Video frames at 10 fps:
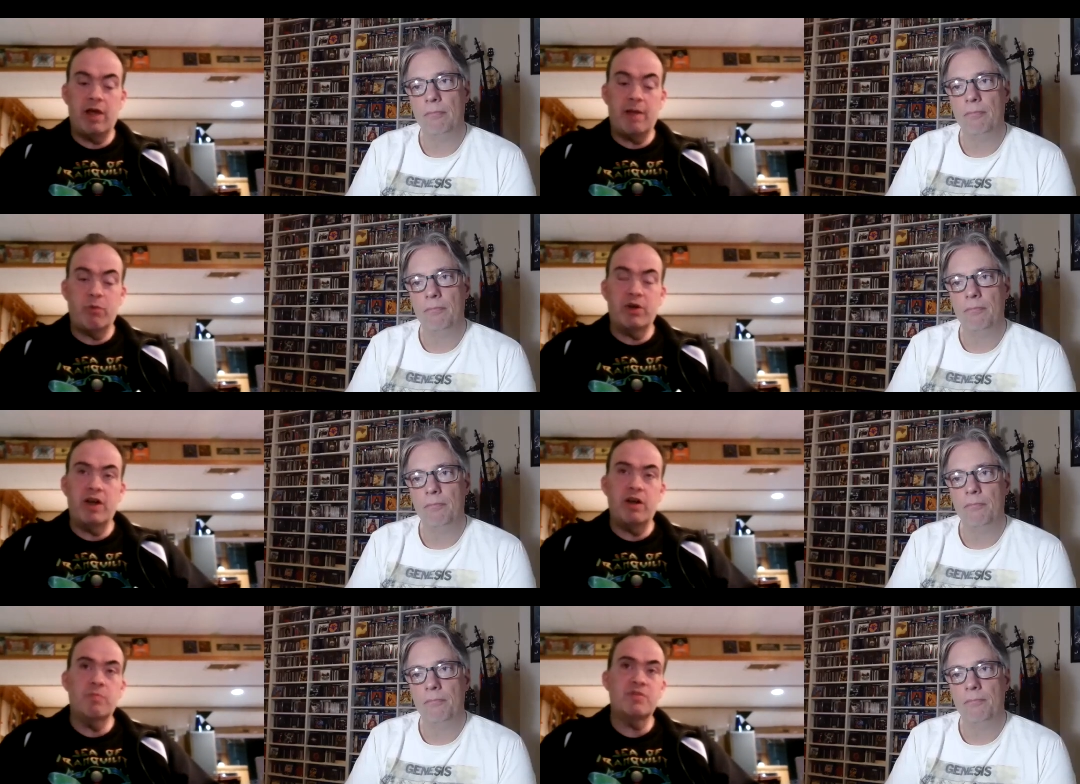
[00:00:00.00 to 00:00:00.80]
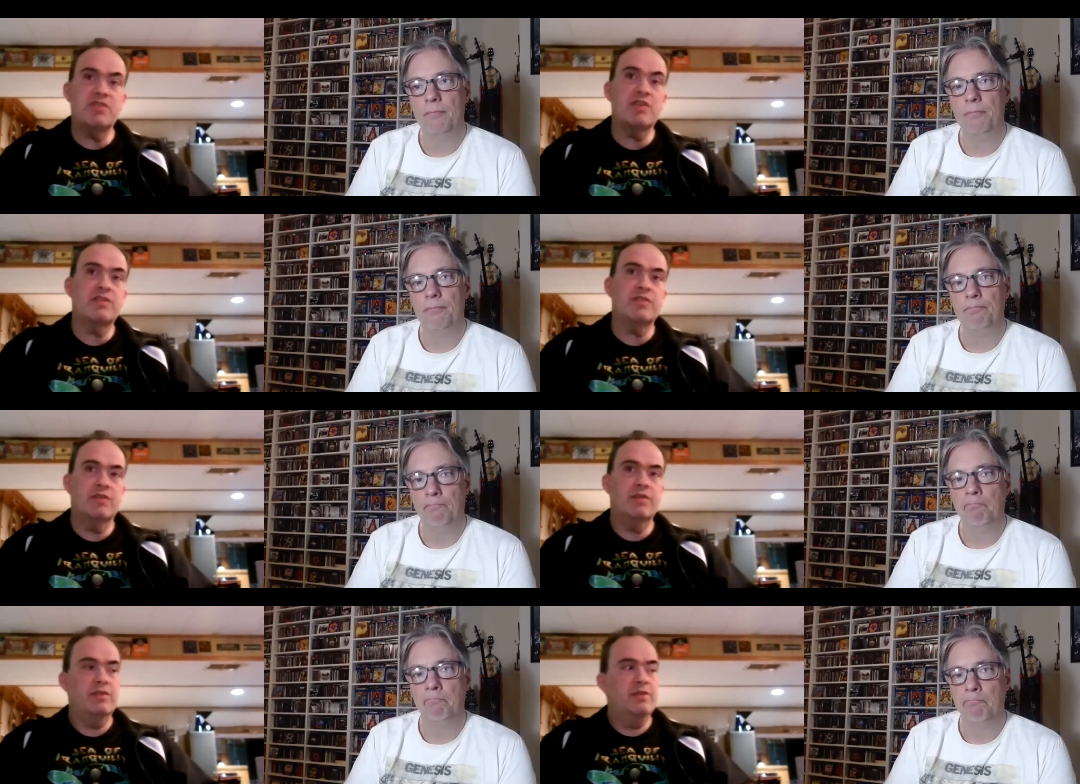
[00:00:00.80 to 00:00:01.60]
Speaker 1: I put it at number six.
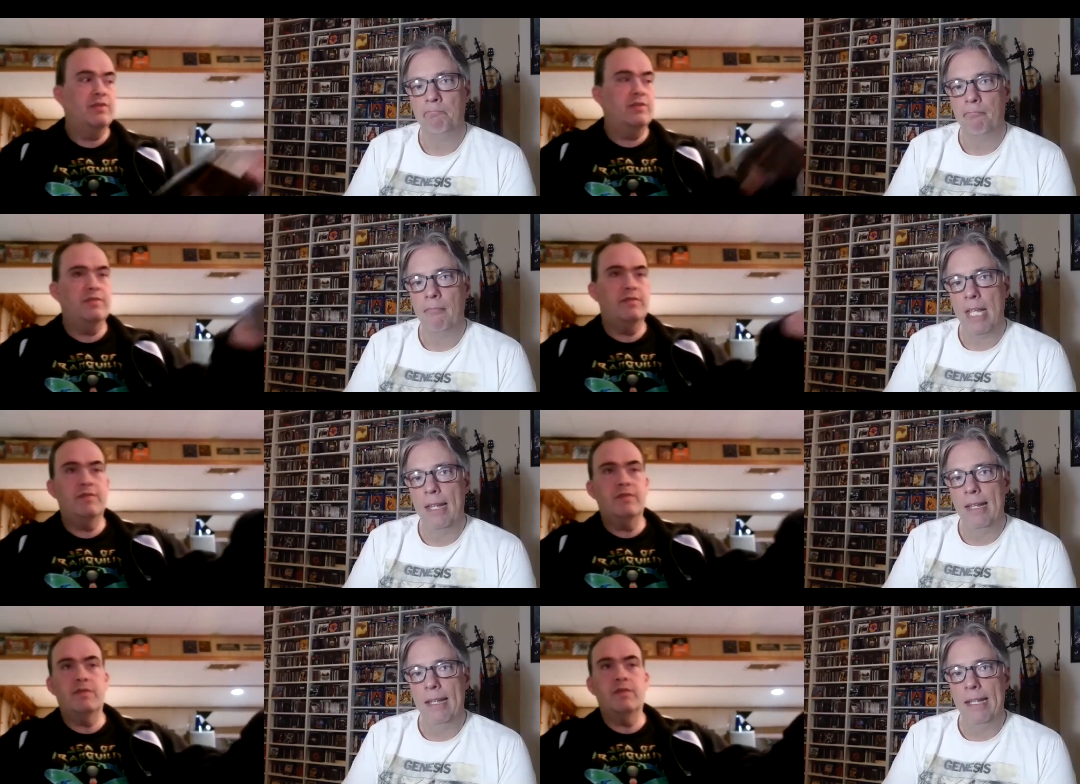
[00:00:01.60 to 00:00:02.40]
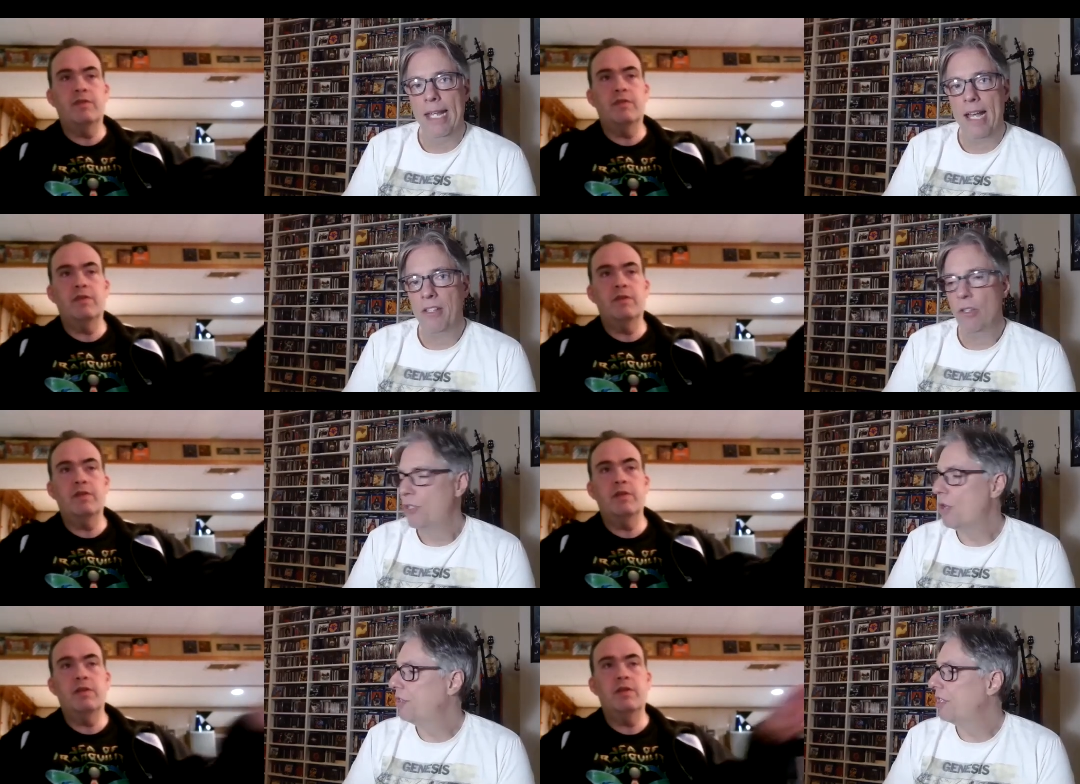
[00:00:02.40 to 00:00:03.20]
Speaker 2: Yeah, I think
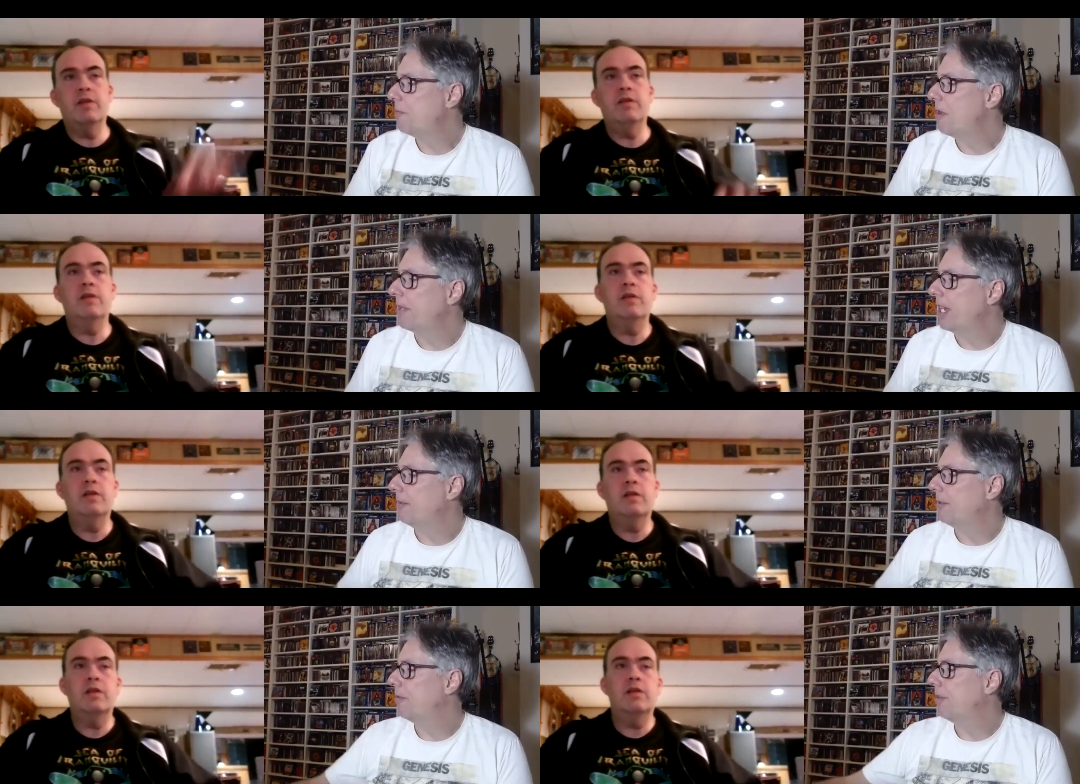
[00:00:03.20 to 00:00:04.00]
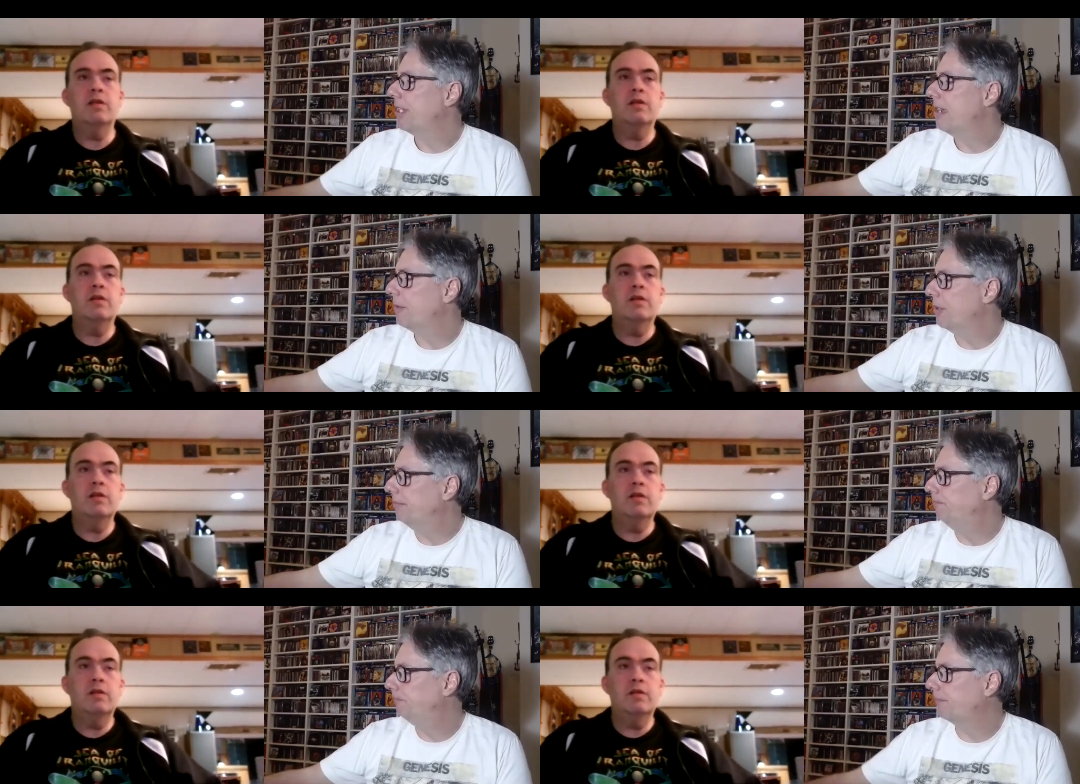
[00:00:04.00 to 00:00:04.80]
those Ghost Experiment albums are pretty damn
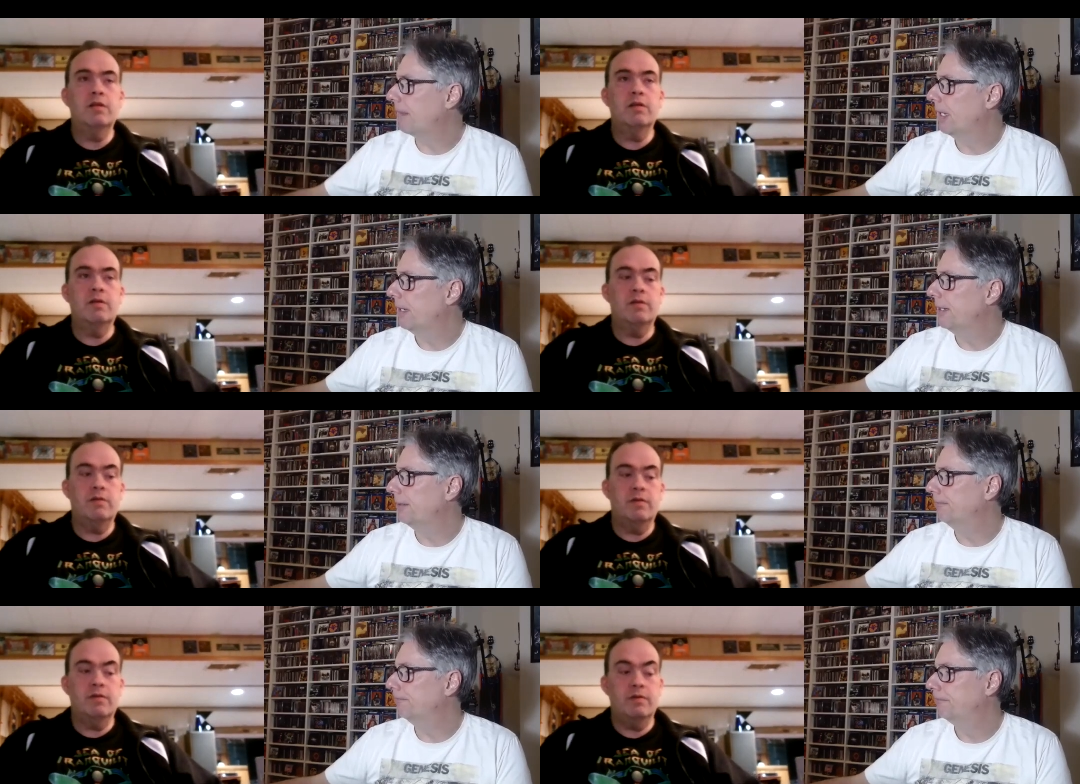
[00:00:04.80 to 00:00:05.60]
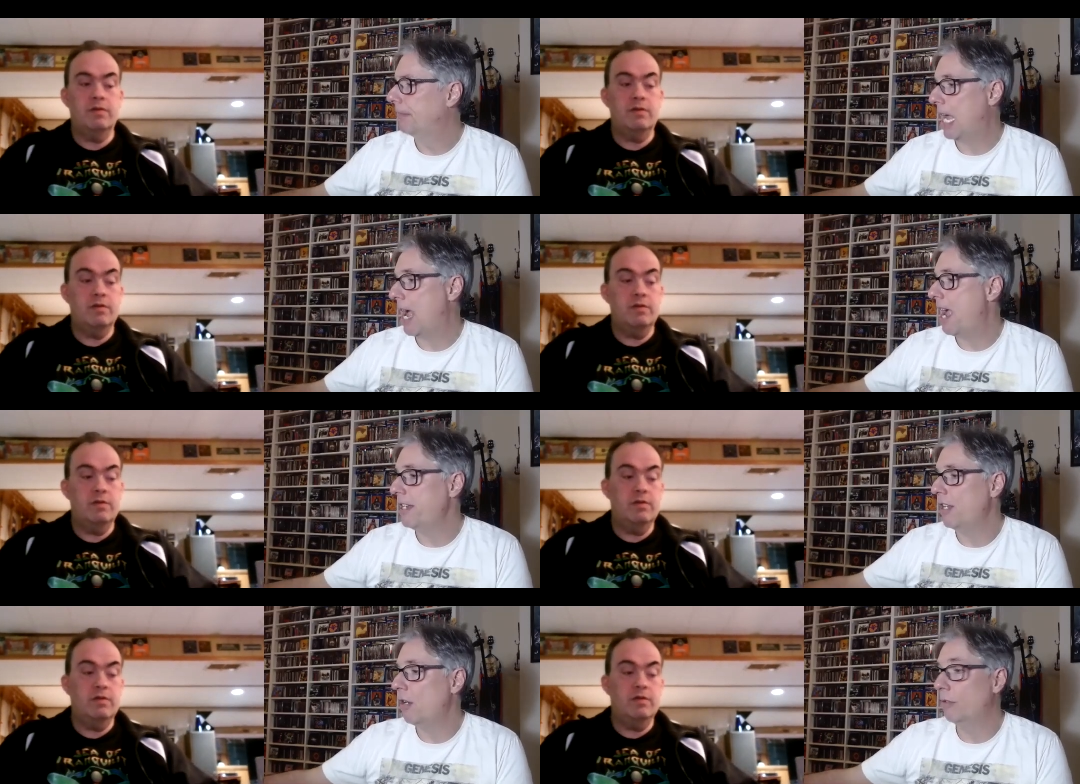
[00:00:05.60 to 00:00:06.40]
good. Um, I,
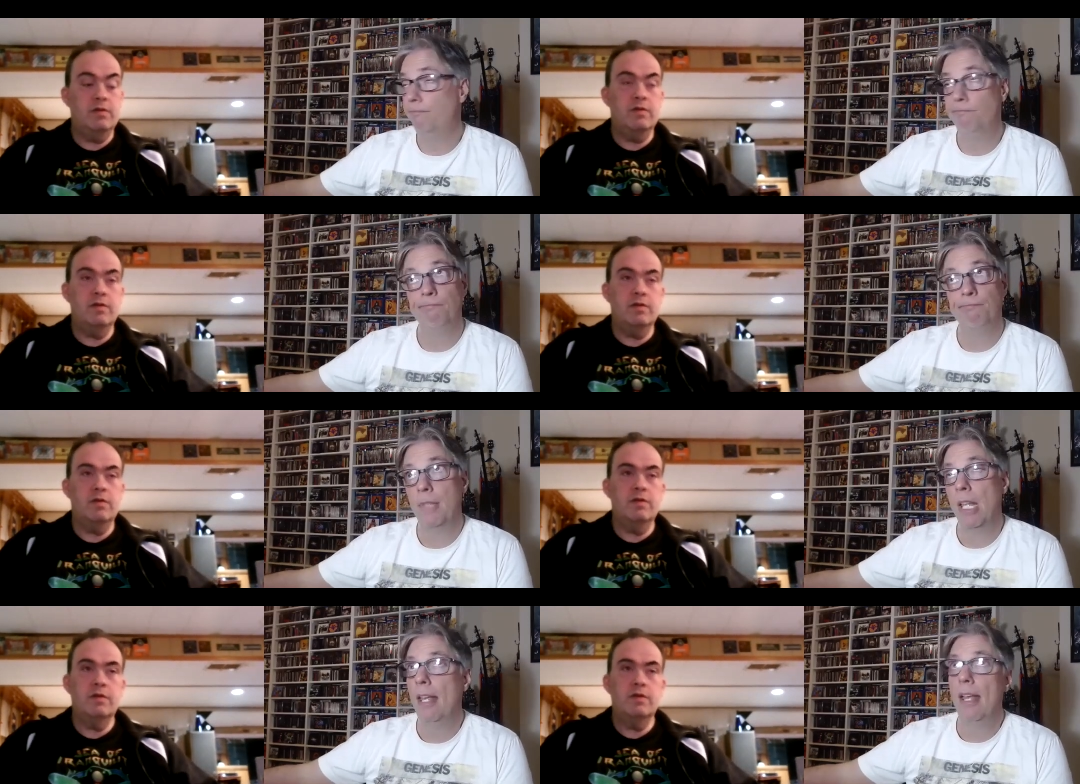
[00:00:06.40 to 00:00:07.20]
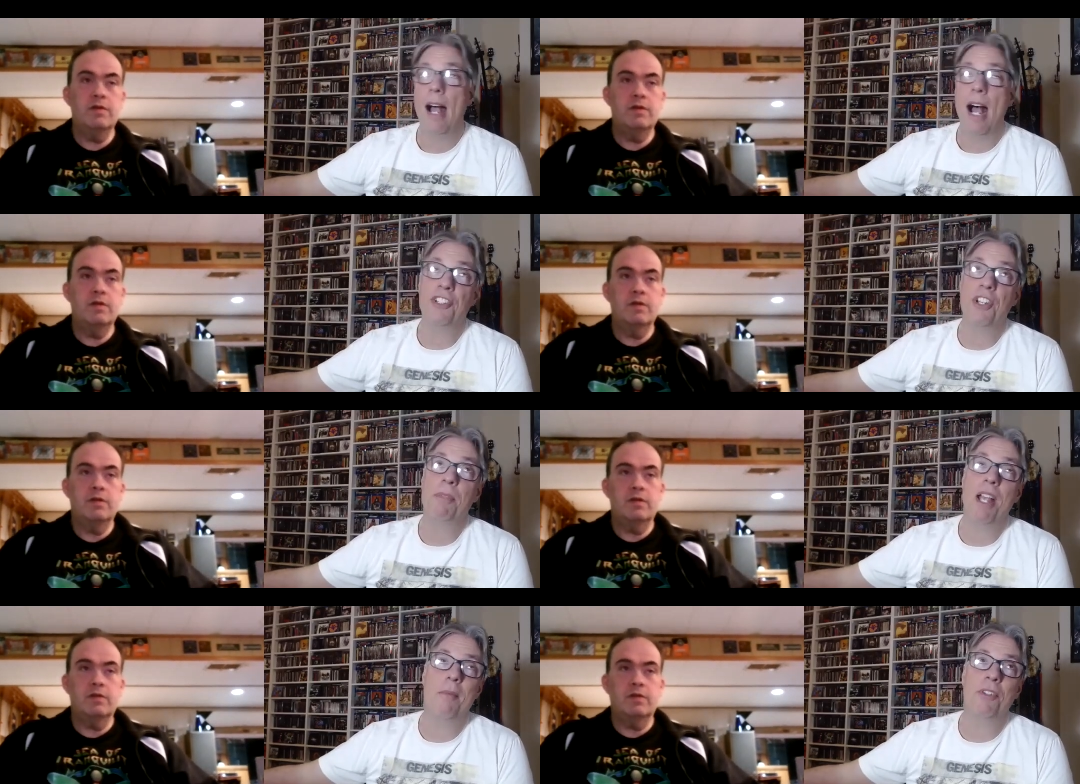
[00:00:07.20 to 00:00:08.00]
you know, I
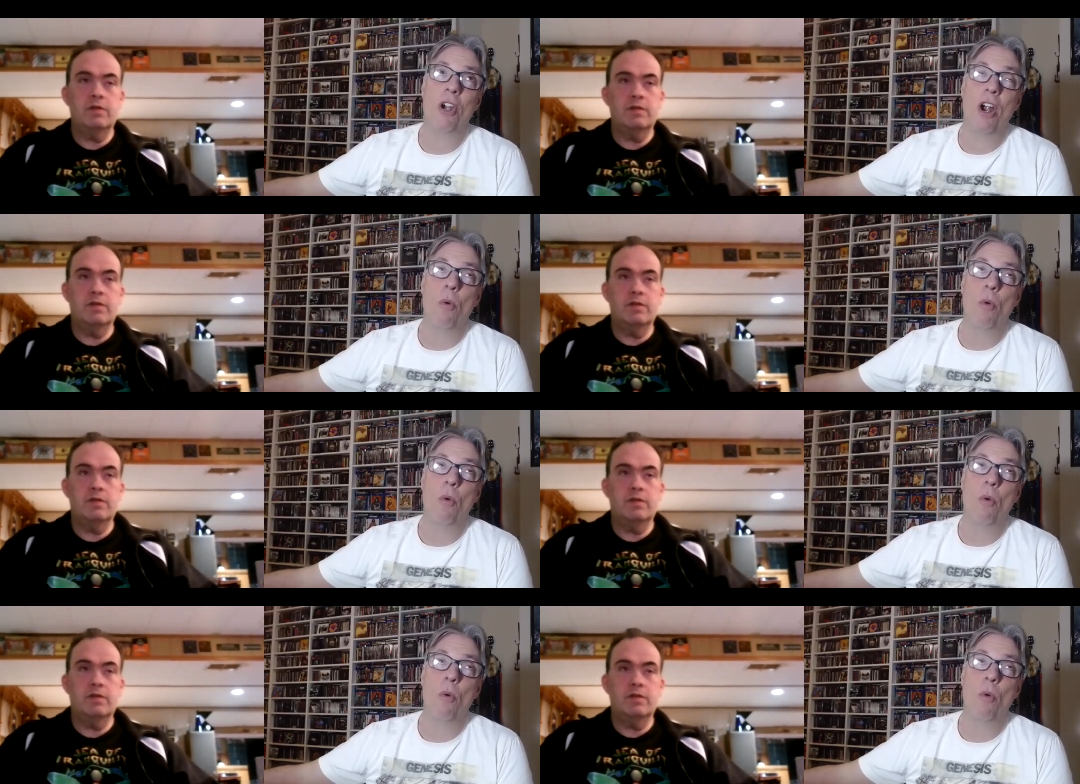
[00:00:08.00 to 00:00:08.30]
sometimes